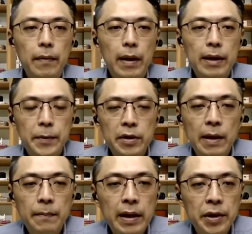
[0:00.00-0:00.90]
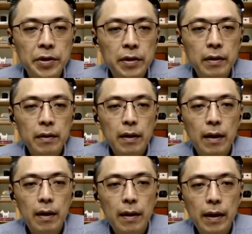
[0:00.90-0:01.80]
especially like Malaysia.
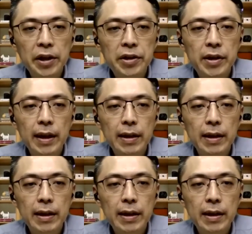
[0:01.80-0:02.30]
HDA